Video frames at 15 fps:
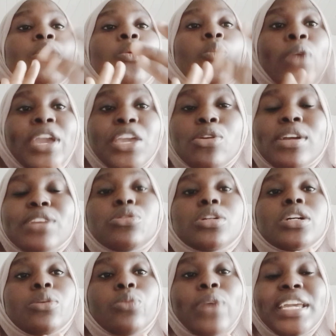when
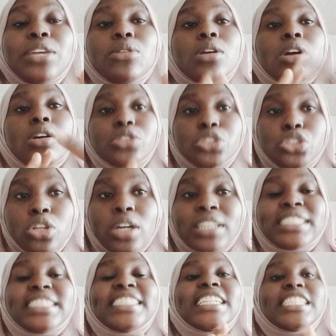you
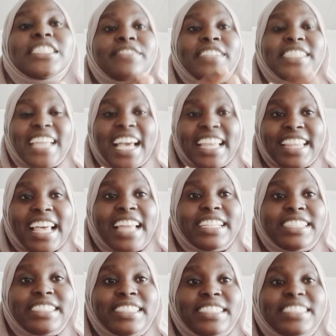conduct this field
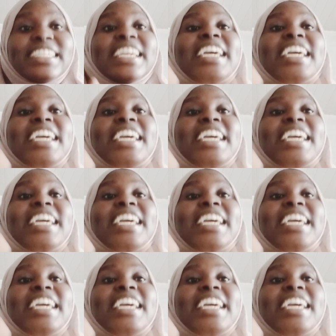analysis,